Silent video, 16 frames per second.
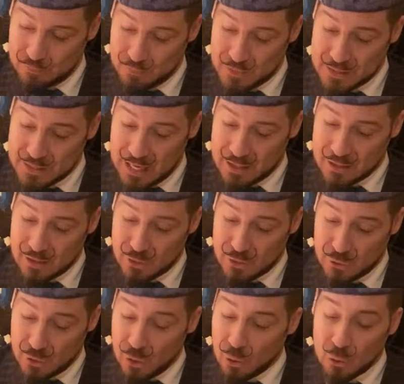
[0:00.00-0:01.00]

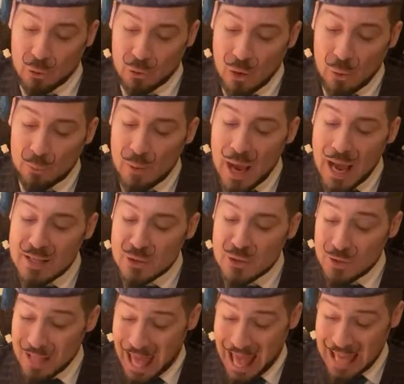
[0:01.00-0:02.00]
As to
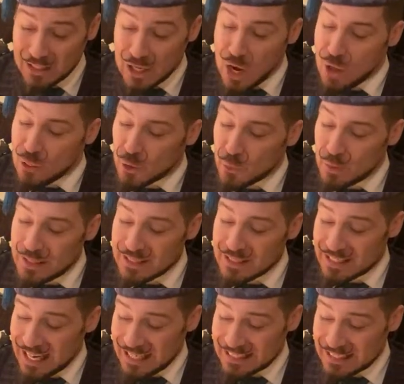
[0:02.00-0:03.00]
that, the
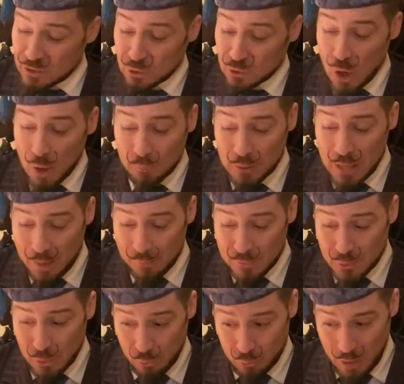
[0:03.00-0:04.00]
coincidence is not perhaps
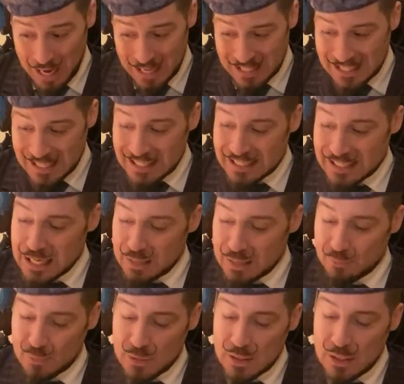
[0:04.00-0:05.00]
so great as it
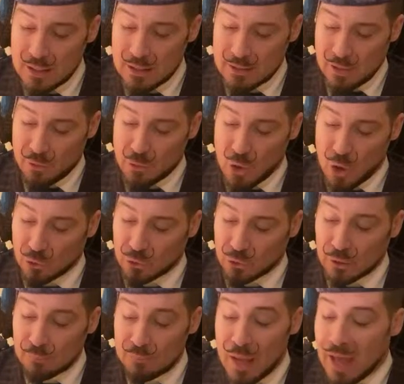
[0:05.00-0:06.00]
seems, said the
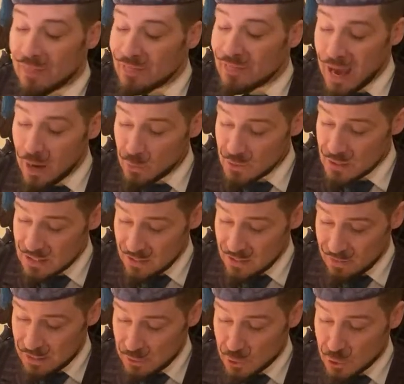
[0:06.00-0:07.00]
doctor. "Thousands of
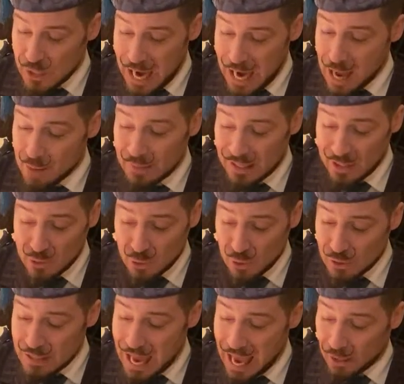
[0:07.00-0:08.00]
these sham
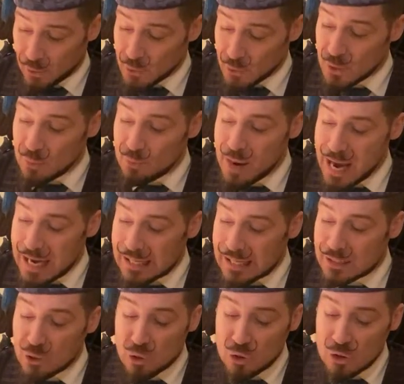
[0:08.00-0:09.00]
Eastern daggers are made
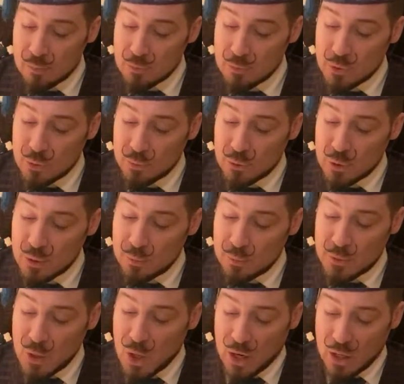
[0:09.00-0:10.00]
and shipped to the
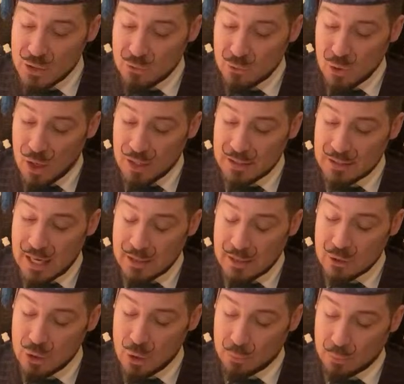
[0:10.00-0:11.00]
bazaars of
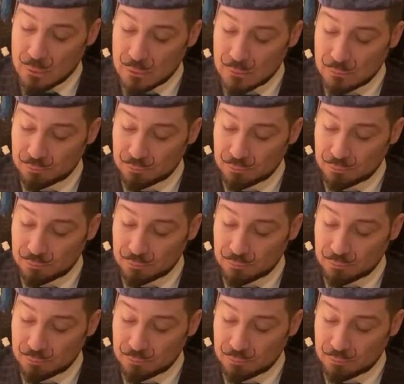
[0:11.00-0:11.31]
Constantinople."